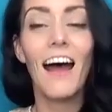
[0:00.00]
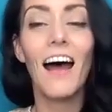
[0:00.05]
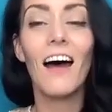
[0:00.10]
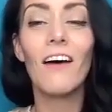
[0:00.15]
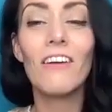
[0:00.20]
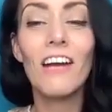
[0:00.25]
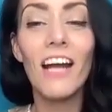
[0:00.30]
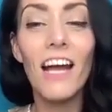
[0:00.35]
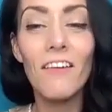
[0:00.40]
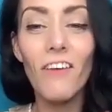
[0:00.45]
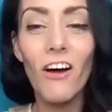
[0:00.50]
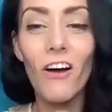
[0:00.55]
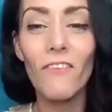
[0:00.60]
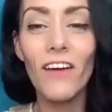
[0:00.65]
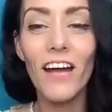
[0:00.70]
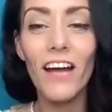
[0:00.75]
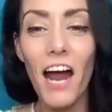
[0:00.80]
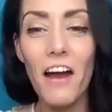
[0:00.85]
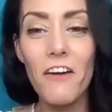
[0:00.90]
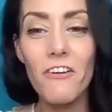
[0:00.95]
going to have all
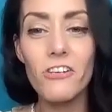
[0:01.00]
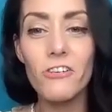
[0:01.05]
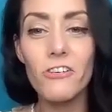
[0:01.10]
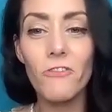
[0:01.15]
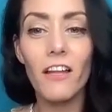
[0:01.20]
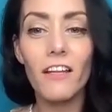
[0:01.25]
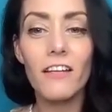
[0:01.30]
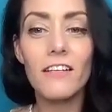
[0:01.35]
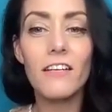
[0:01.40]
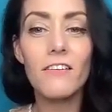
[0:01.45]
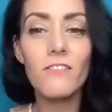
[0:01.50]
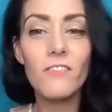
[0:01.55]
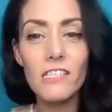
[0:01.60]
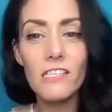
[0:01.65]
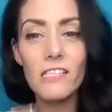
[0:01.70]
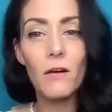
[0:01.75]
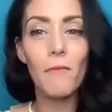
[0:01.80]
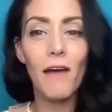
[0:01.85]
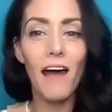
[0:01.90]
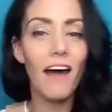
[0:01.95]
my Irish relatives
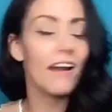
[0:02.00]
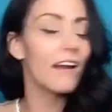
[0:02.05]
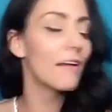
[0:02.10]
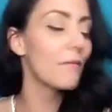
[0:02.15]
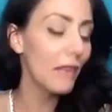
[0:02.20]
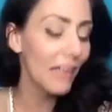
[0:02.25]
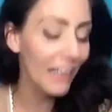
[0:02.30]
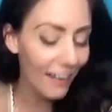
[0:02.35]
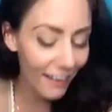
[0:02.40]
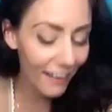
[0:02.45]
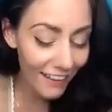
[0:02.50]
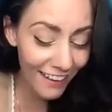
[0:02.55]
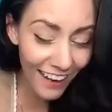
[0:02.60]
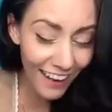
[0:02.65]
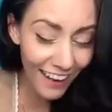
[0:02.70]
so mad at me.